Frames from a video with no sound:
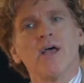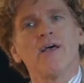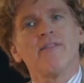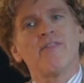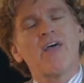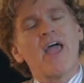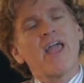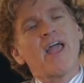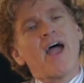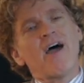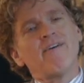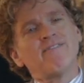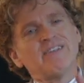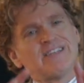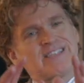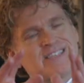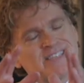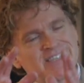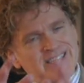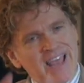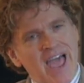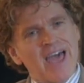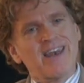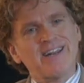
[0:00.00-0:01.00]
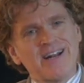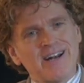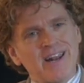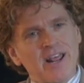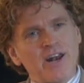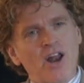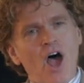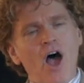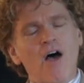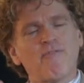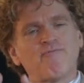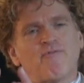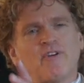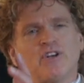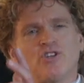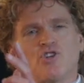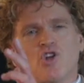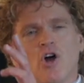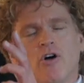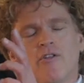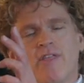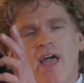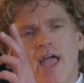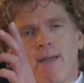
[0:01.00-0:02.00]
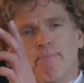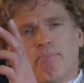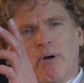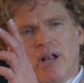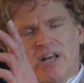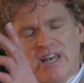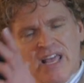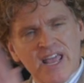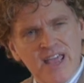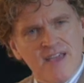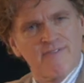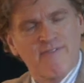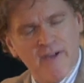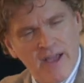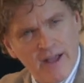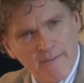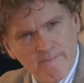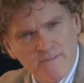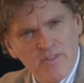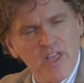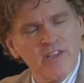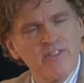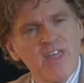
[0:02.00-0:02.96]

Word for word: They haven't said it enough until they believe it.